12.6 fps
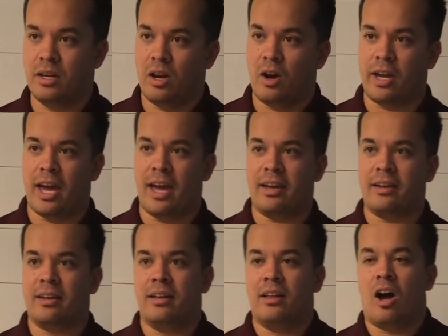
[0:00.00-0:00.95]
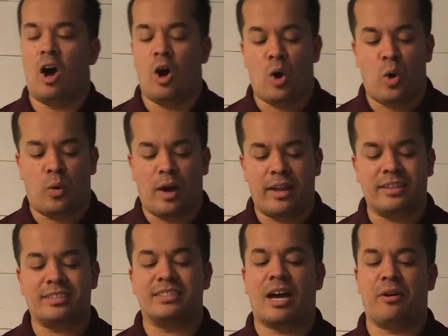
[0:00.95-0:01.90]
okay? Oh, and
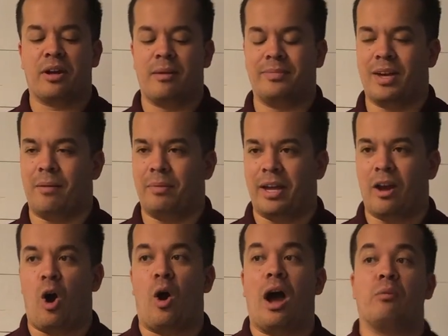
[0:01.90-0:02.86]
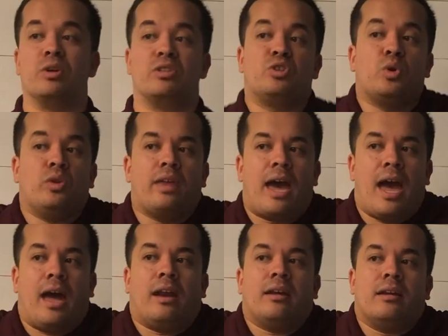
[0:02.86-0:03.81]
this is how it comes up like, oh, I would do
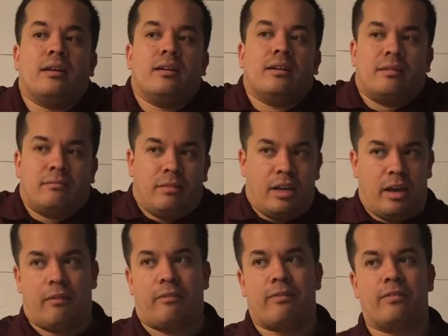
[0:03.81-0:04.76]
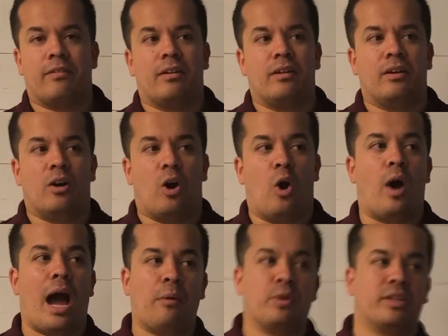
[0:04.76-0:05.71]
that if. Oh,
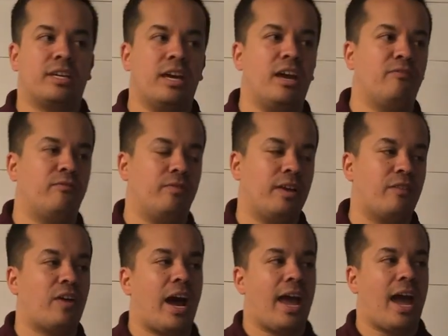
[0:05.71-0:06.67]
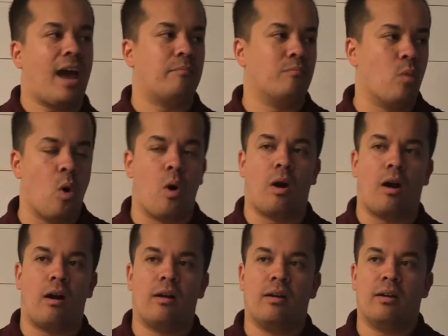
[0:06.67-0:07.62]
I would give if I had more.
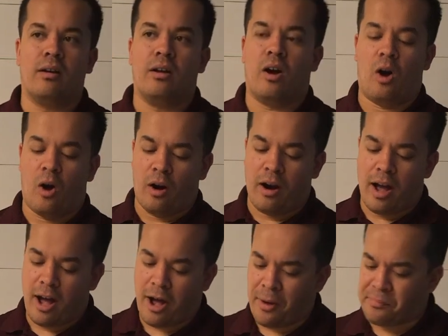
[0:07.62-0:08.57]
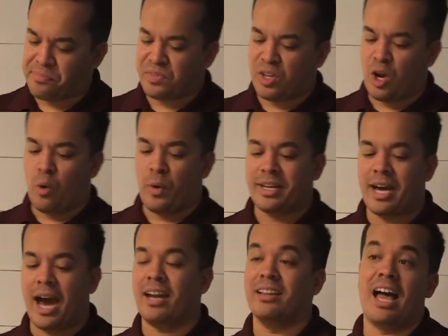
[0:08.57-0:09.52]
Or, um, you know, when
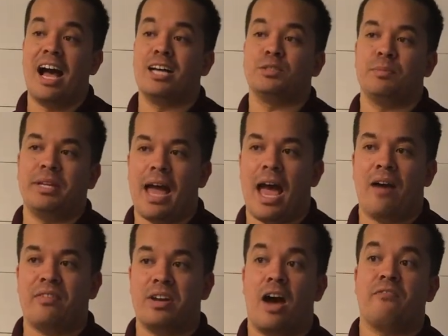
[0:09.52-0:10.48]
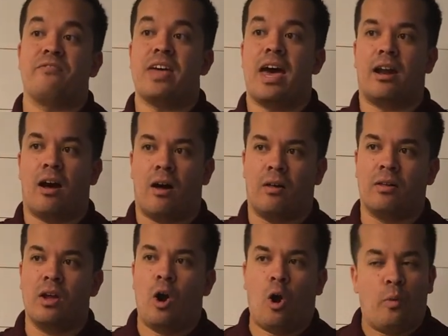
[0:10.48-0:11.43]
God allows me to have enough, then I'll,
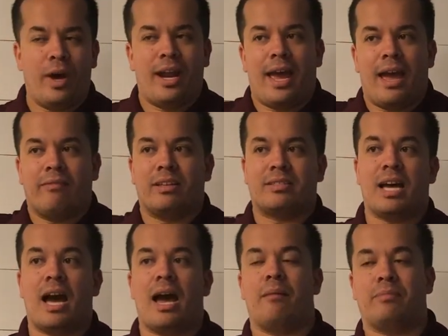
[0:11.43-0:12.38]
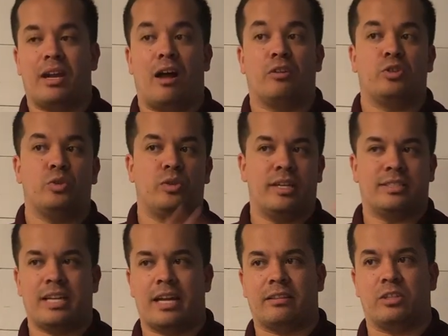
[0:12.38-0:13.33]
or when I have the time, then I'll do
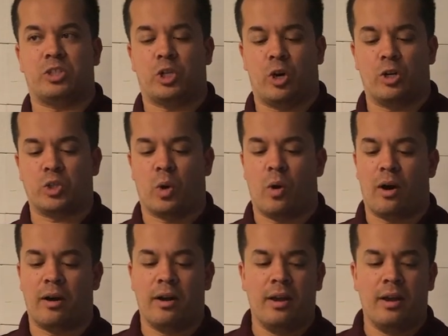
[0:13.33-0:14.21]
this at the church. Or